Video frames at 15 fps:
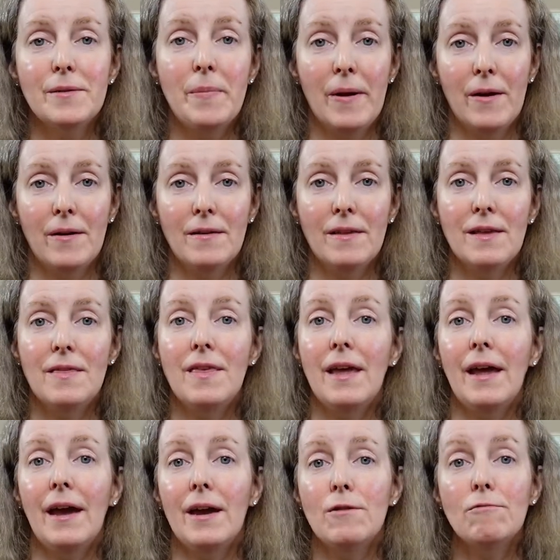apparently, they
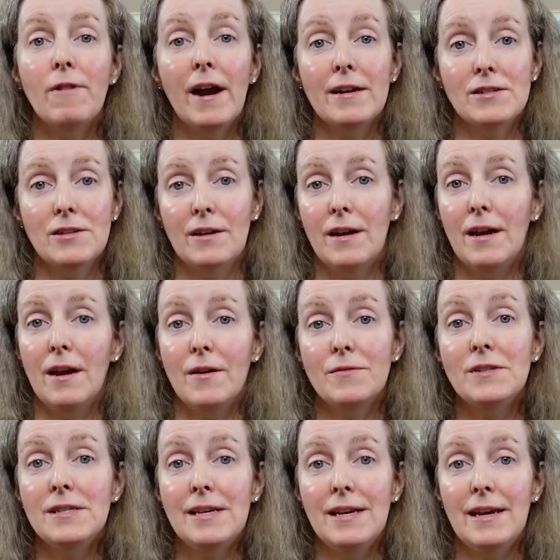had rationing
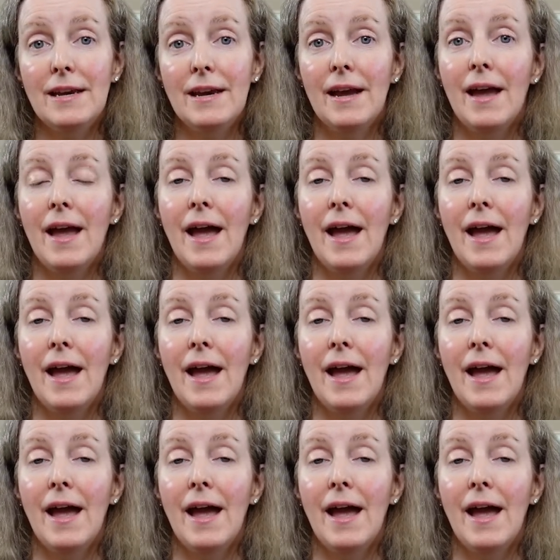of tea,